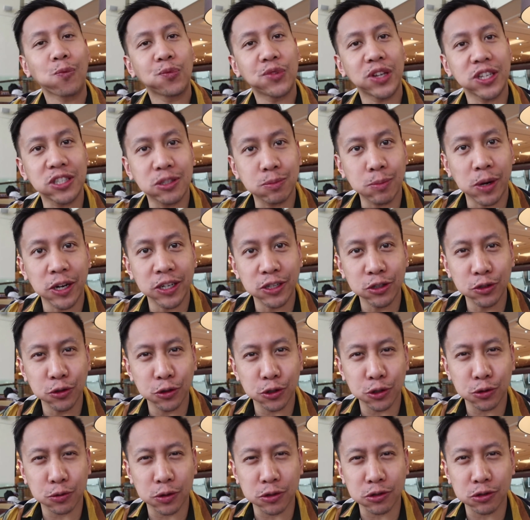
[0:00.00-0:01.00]
That's my New
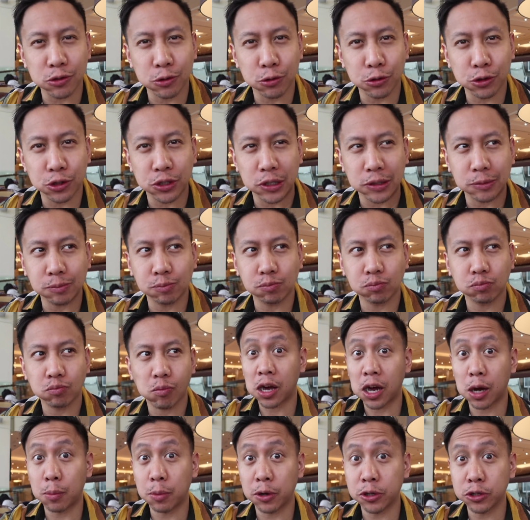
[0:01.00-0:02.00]
Year's resolution.
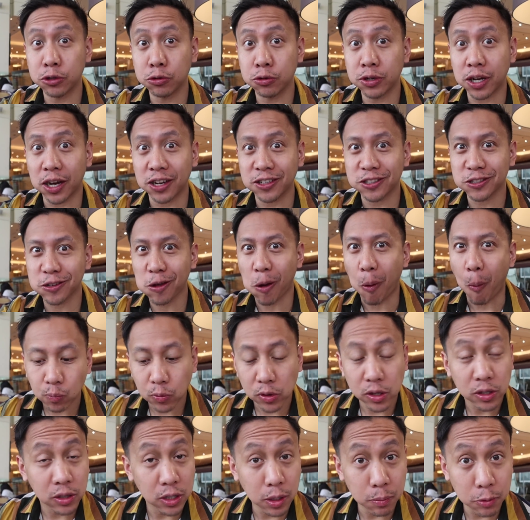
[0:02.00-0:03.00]
How about you guys?
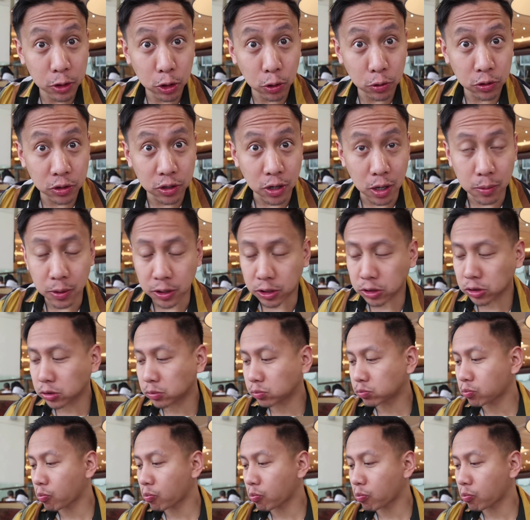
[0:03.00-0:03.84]
Let me know in the comments.